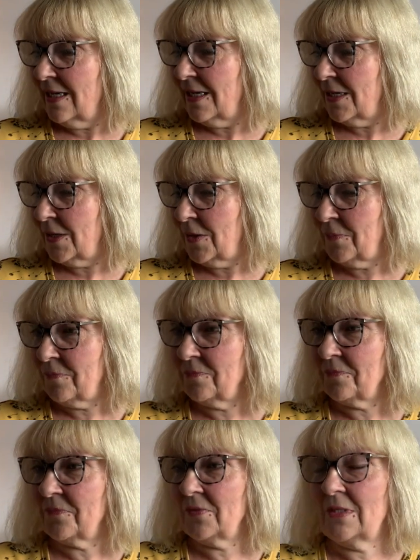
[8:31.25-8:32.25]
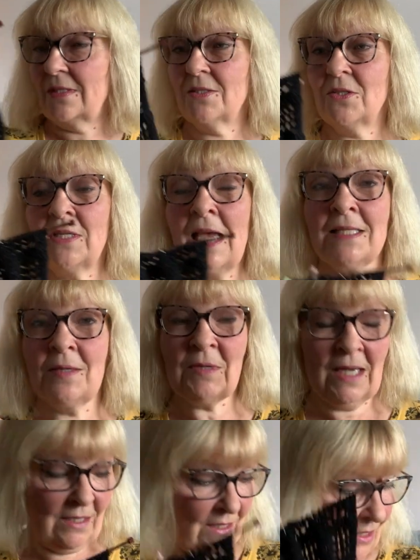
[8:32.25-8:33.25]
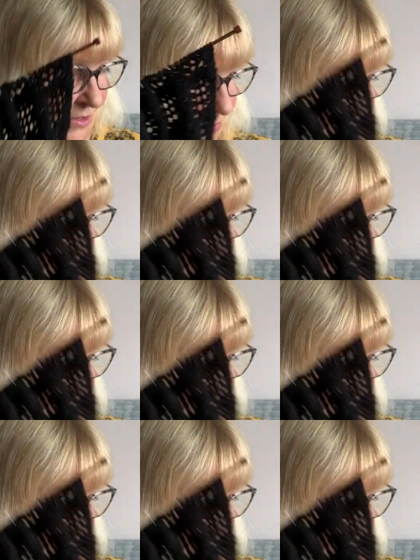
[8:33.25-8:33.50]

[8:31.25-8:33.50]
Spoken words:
So yes, I'm getting along